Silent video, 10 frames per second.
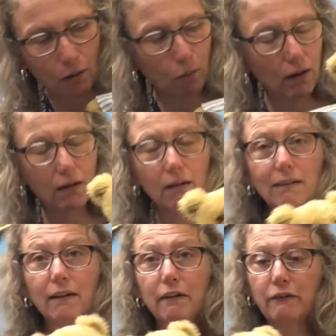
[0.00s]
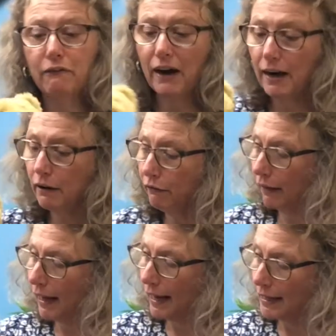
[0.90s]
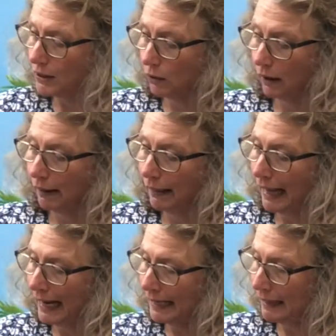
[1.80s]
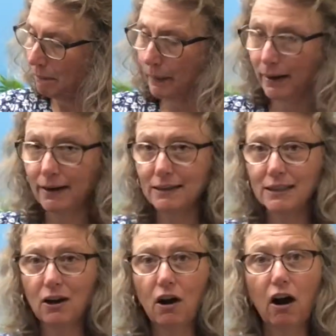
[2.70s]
Well, Fireflies or lightning bugs